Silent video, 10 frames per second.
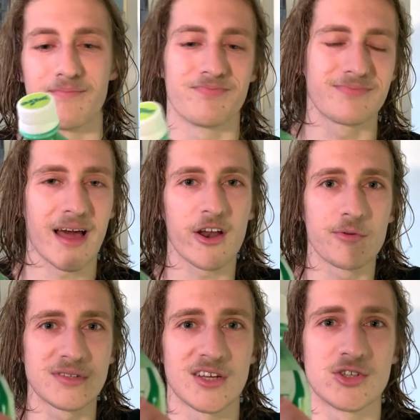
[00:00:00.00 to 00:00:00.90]
not
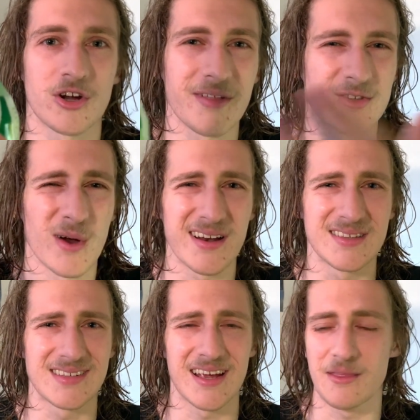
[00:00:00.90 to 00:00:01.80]
100% sure, that's why I didn't
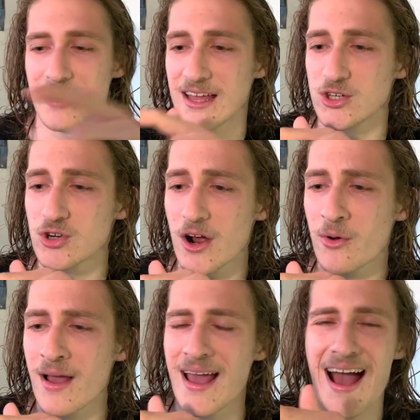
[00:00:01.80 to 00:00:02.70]
say it in the intro.